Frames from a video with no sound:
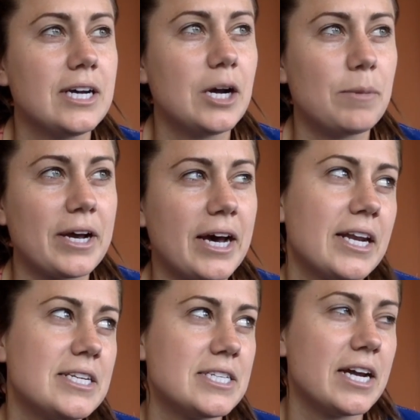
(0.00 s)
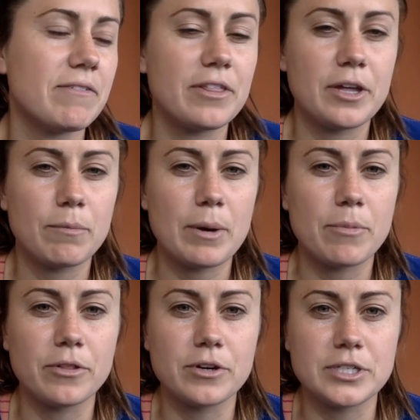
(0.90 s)
I kind of did everything my
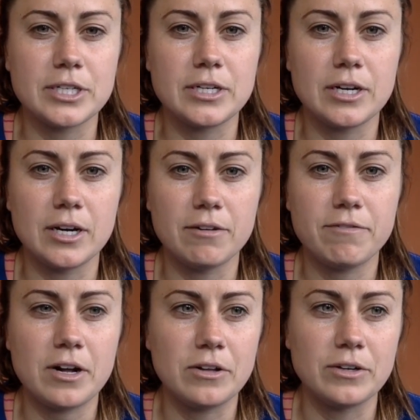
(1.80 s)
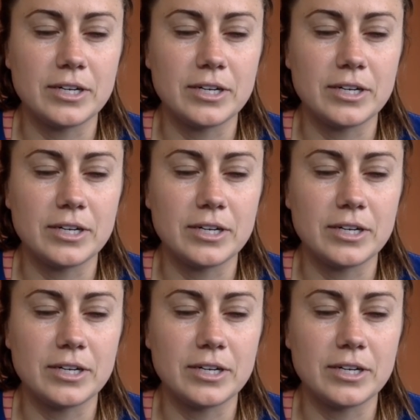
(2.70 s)
brother did, followed